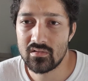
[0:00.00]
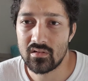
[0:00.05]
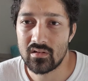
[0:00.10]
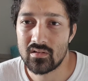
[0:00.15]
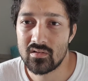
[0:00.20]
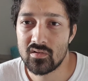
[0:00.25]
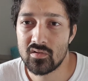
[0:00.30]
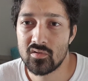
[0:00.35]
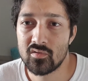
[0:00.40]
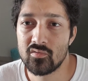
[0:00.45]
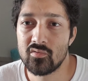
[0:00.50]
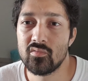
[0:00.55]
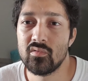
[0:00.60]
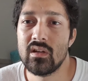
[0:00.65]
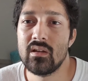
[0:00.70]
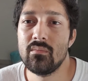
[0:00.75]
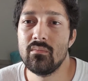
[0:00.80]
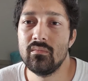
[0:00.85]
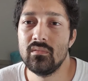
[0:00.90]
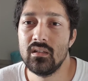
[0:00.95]
are
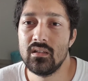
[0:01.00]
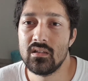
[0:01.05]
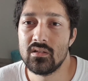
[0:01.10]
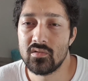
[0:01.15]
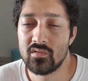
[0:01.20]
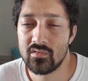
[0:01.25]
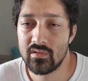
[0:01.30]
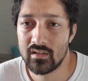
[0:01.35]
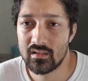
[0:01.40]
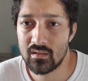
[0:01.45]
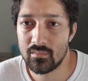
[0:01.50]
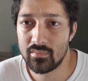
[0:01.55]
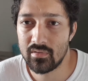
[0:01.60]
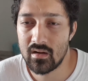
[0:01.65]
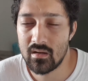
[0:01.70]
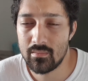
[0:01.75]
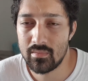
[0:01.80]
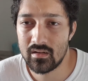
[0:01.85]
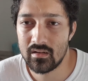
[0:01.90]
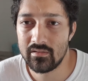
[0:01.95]
extremely strict and
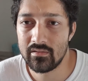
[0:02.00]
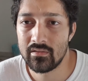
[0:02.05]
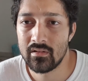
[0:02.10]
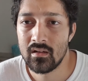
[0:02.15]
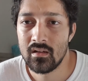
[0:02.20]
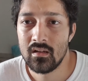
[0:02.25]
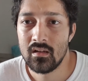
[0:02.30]
prohibitive